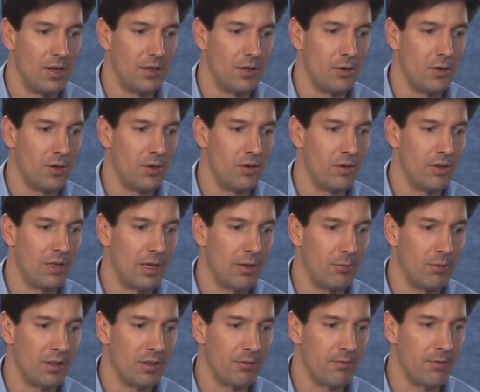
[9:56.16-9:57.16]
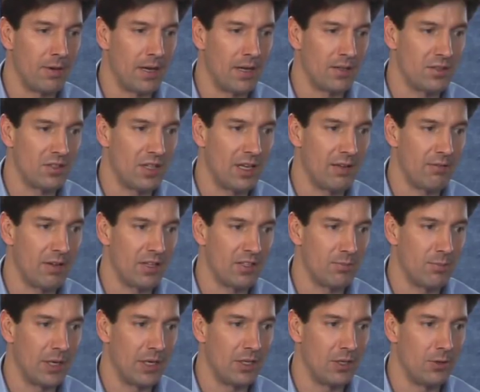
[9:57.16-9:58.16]
you can do that with the File Save As
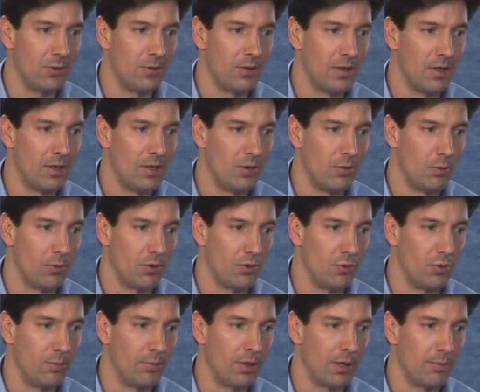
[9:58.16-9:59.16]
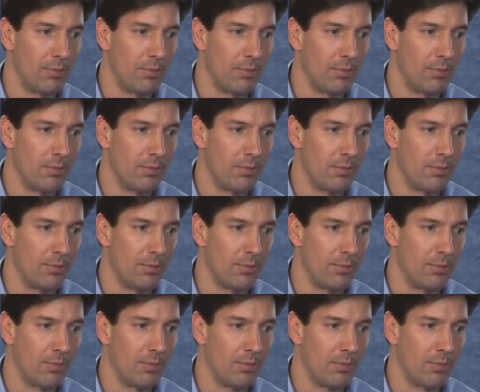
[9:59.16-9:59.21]
menu or toolbar